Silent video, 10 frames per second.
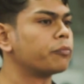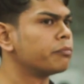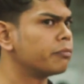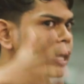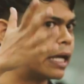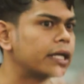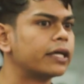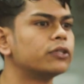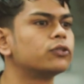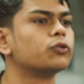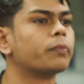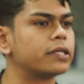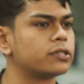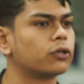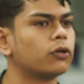from England two
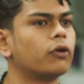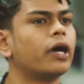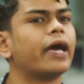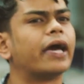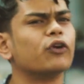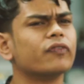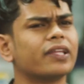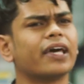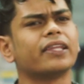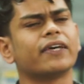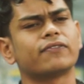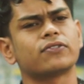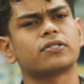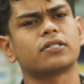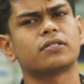months ago, and over there,
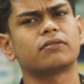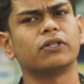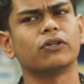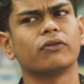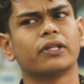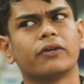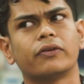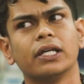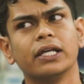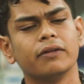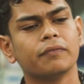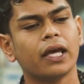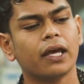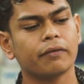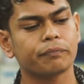there's you know they really
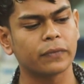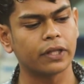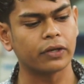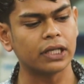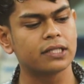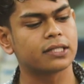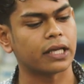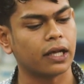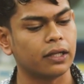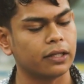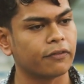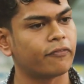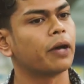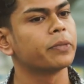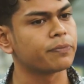they really sell the
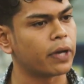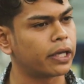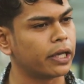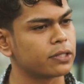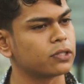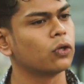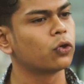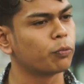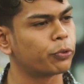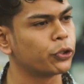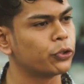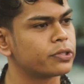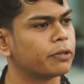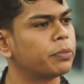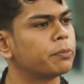farmers markets, the local
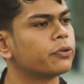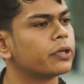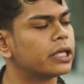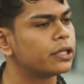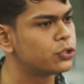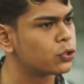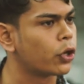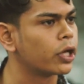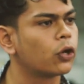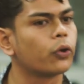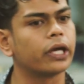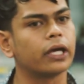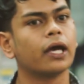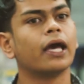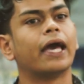produce, and people really enjoy
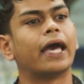going